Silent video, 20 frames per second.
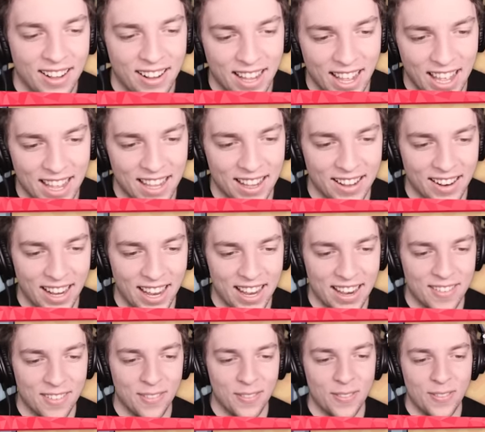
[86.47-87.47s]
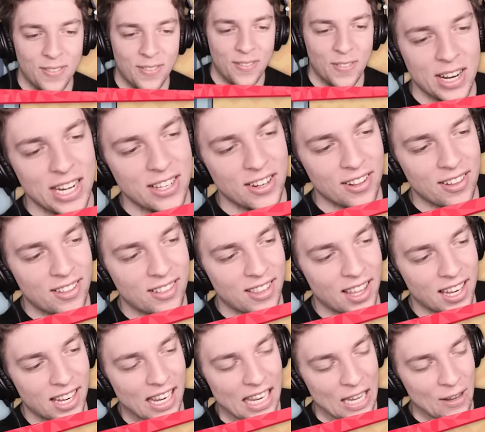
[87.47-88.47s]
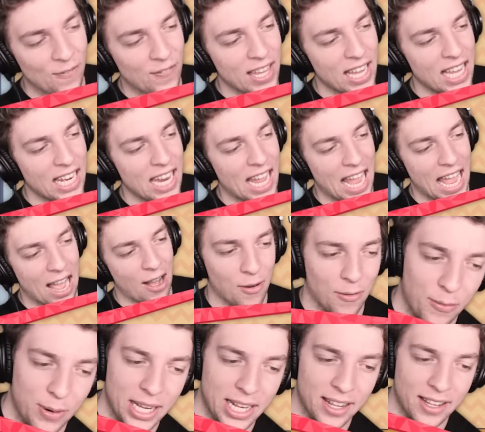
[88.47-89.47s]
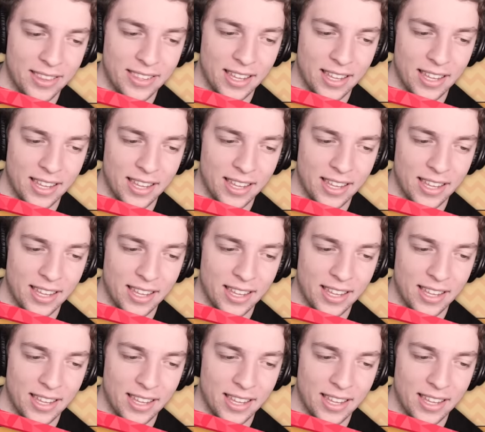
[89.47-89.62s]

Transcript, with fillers: okay, okay. We just suddenly figured it out. We are